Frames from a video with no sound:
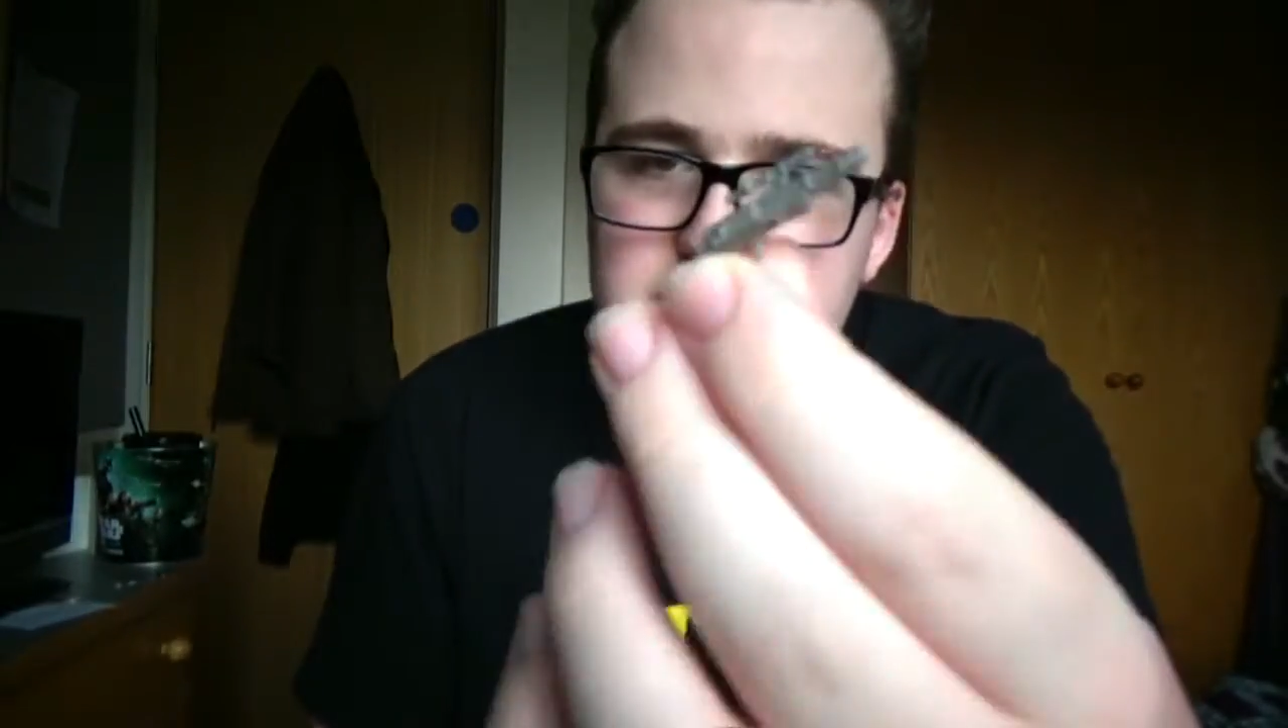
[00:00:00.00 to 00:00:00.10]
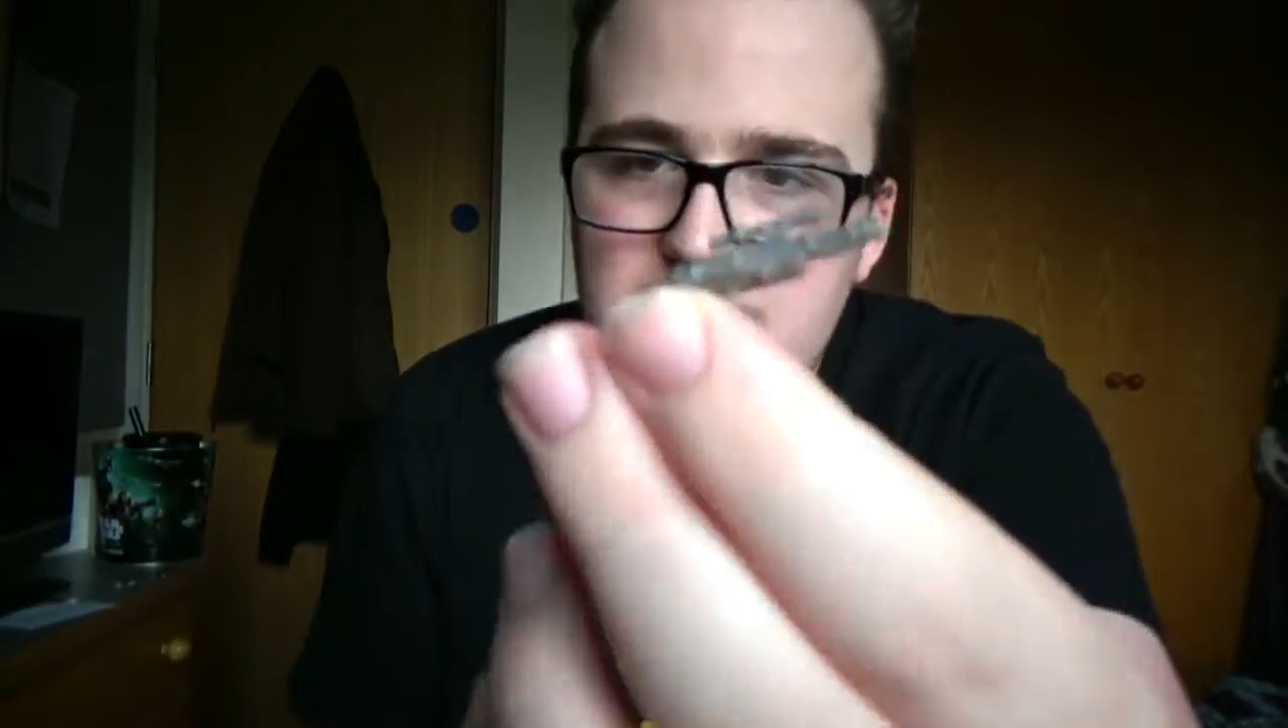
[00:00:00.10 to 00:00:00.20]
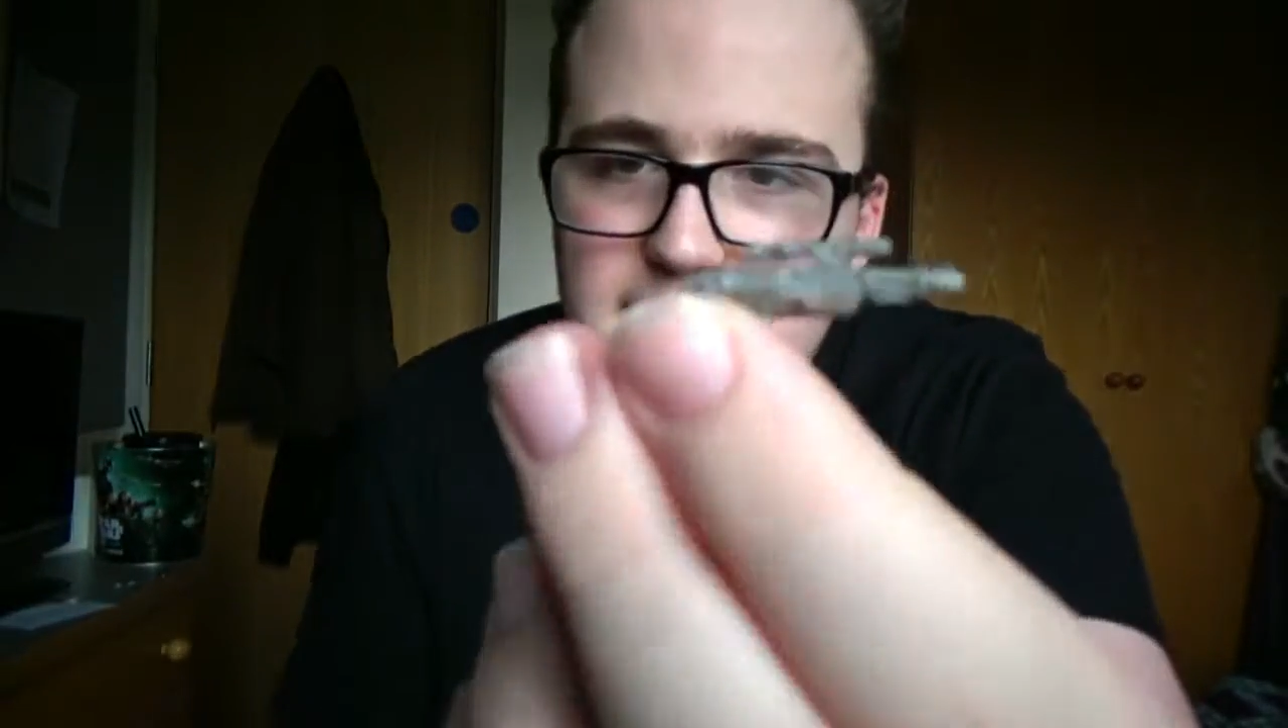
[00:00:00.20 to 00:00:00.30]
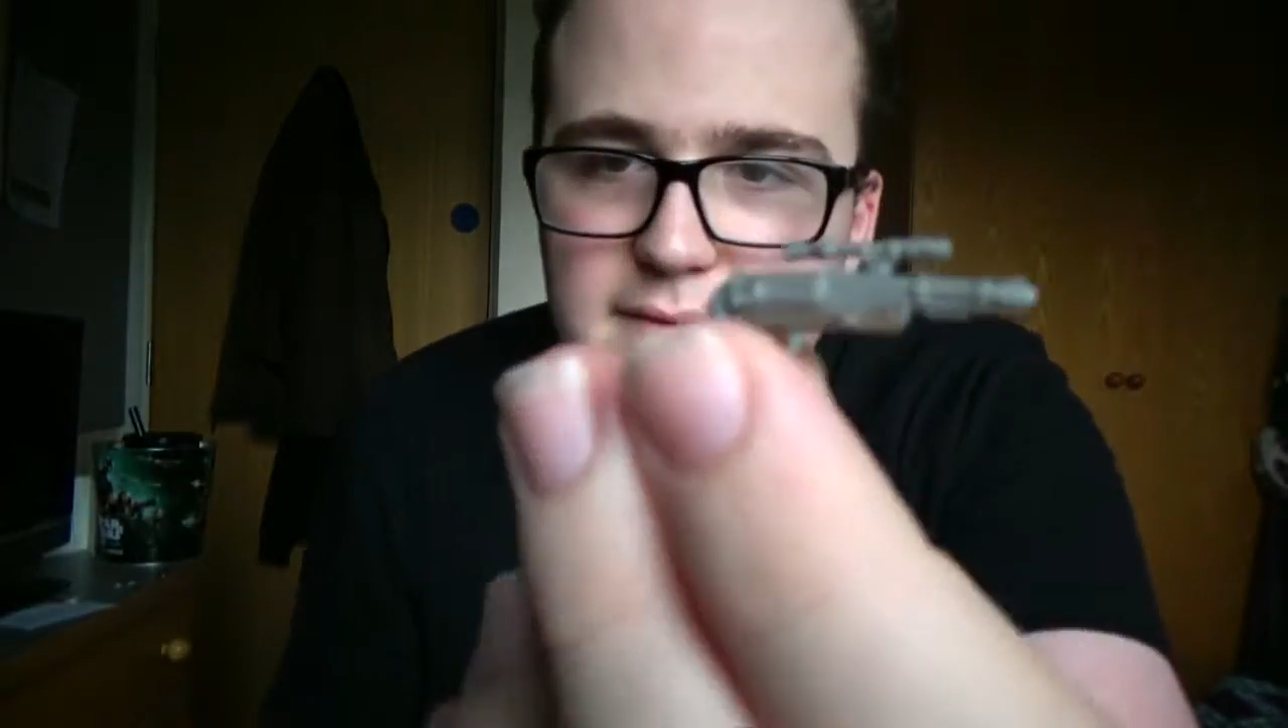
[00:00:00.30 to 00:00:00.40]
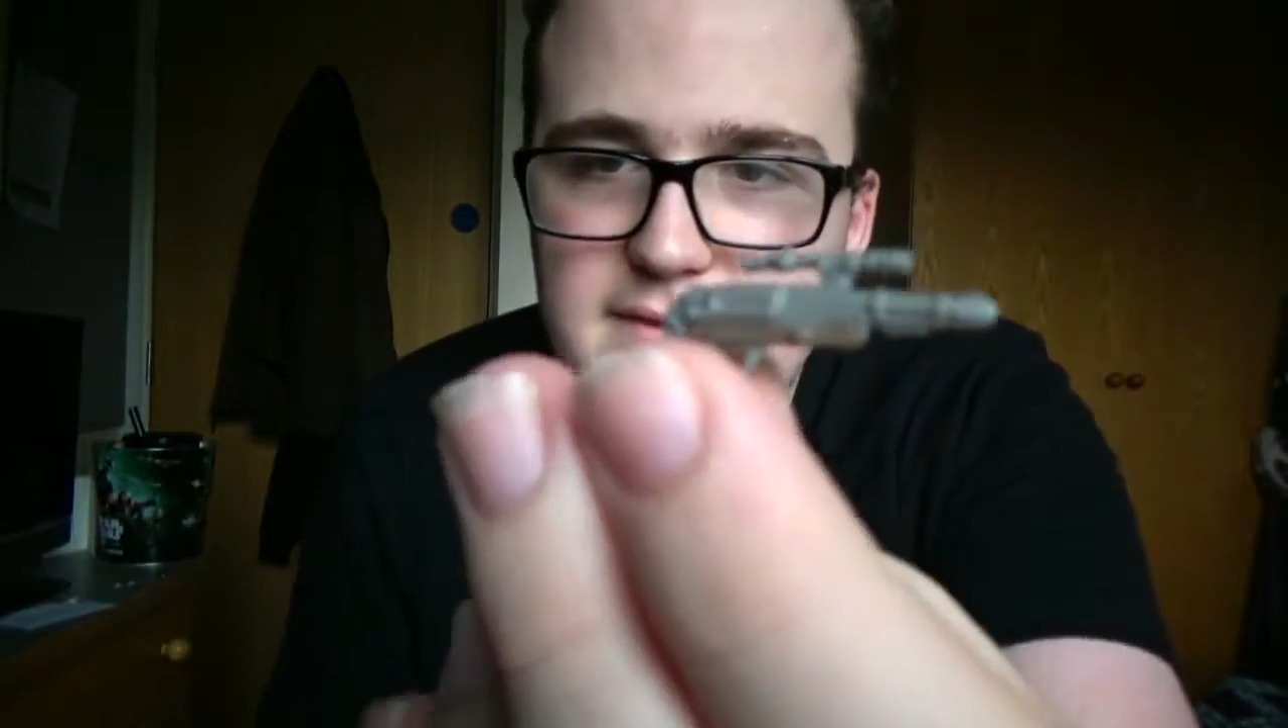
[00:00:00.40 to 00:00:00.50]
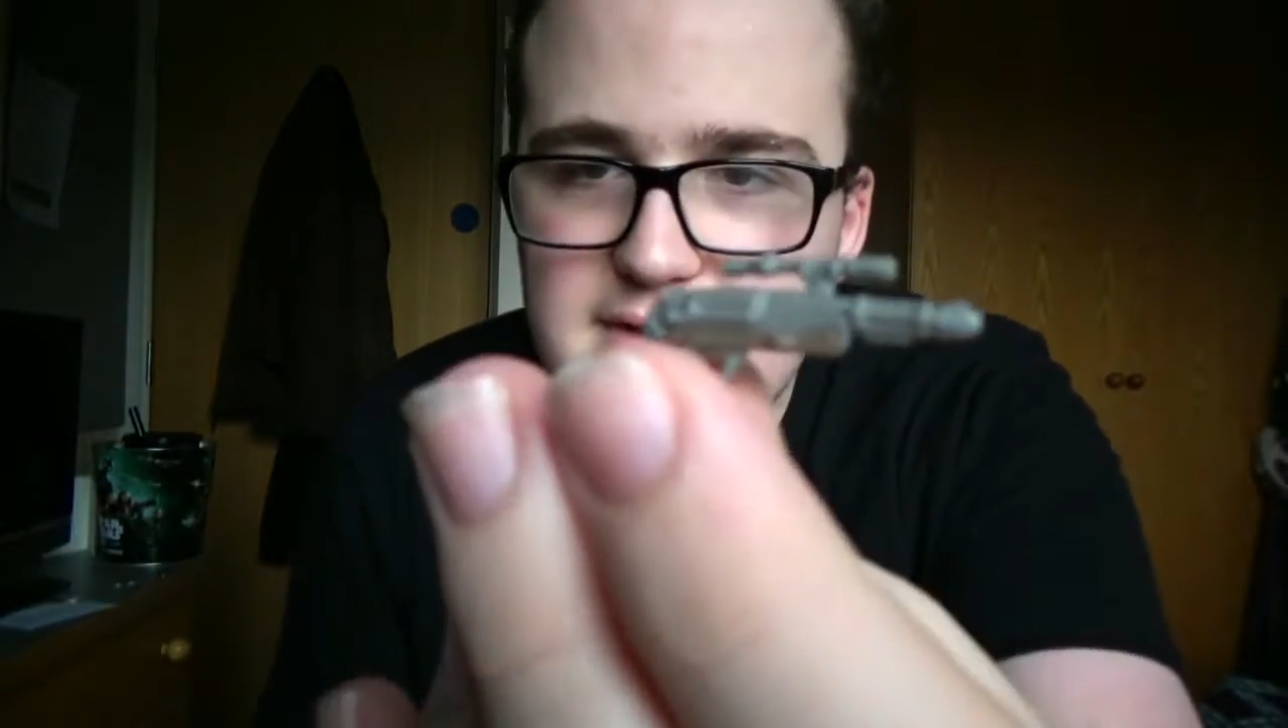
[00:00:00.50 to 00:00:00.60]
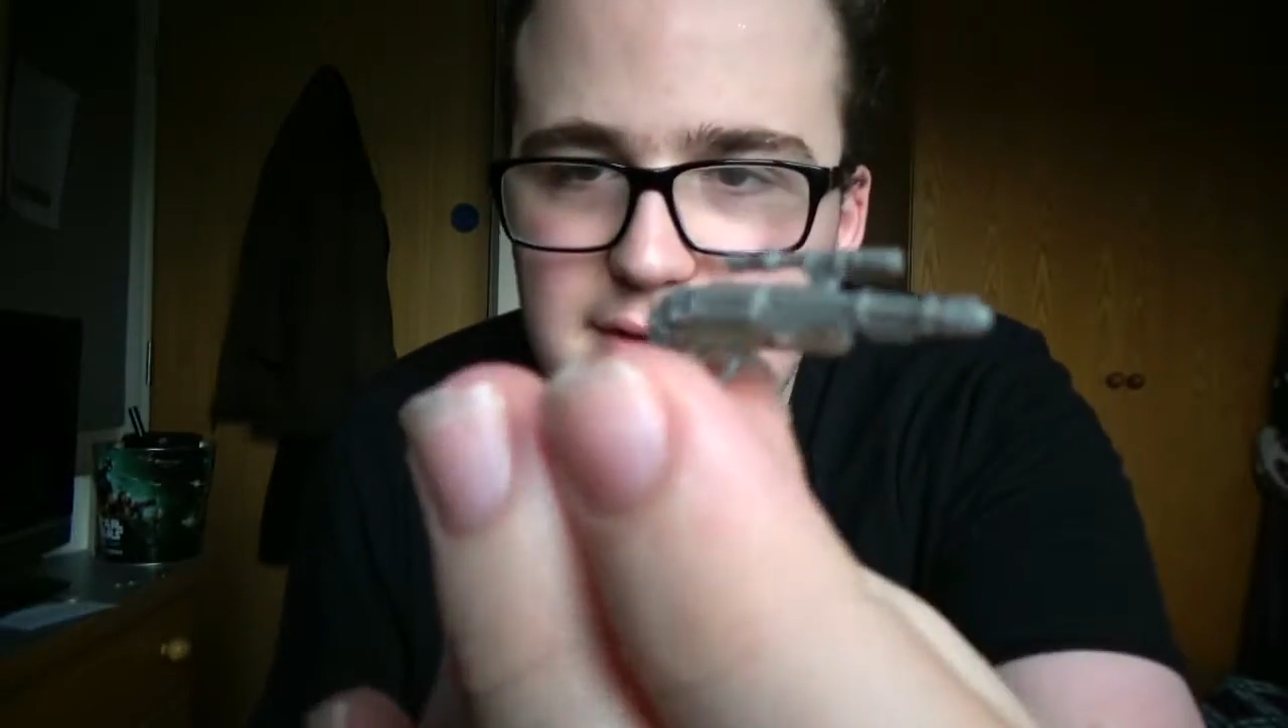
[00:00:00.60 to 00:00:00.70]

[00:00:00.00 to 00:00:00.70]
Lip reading: like 50s